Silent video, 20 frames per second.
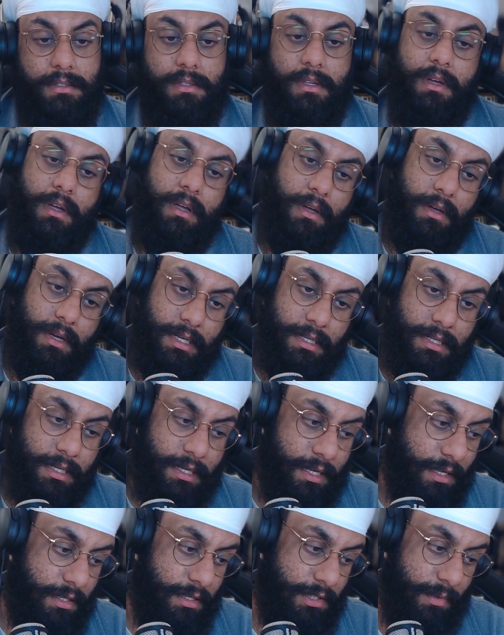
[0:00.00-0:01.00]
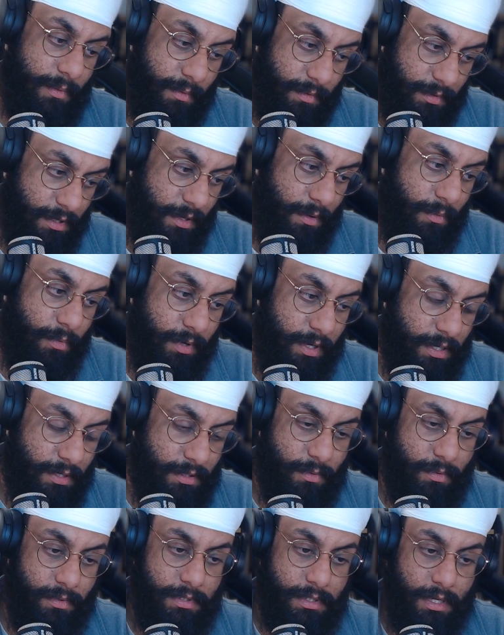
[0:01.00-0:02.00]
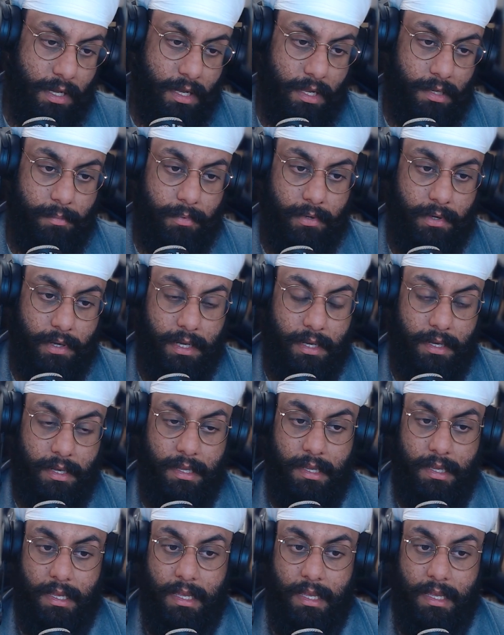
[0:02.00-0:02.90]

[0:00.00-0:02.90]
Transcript: So I go, okay, tika. So we start walking towards Akalbunga.